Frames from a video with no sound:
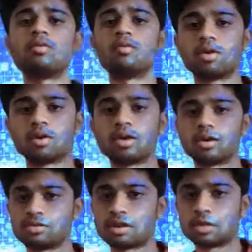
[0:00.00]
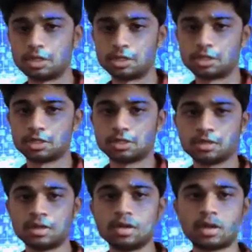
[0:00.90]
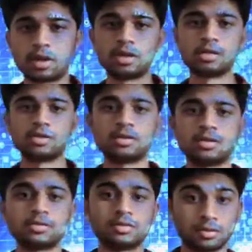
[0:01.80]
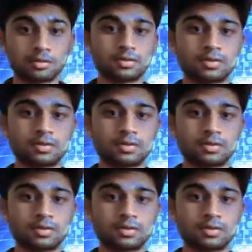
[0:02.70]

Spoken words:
readings for 1 day exact each, and